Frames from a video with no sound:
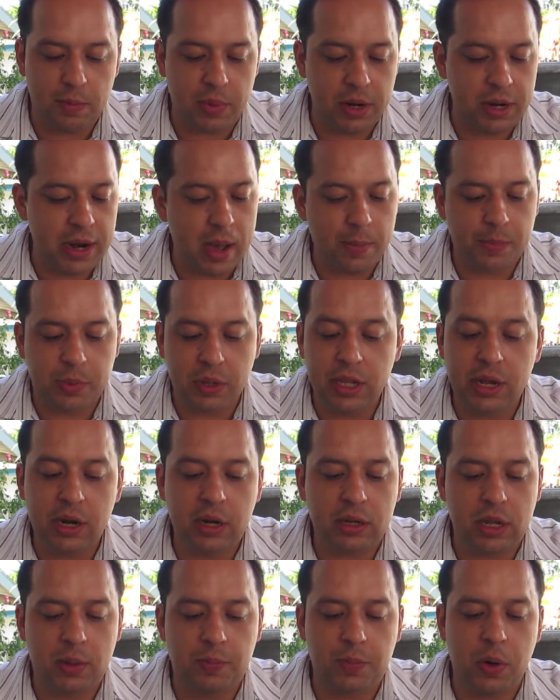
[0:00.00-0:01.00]
but not
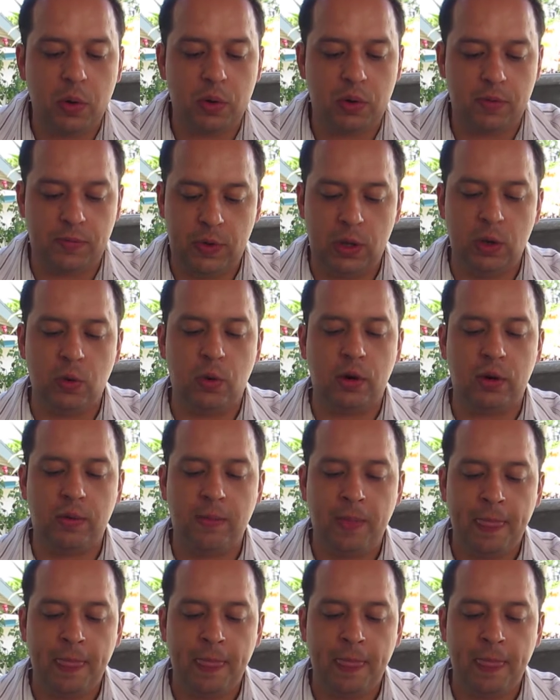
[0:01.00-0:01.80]
politically potent viewer.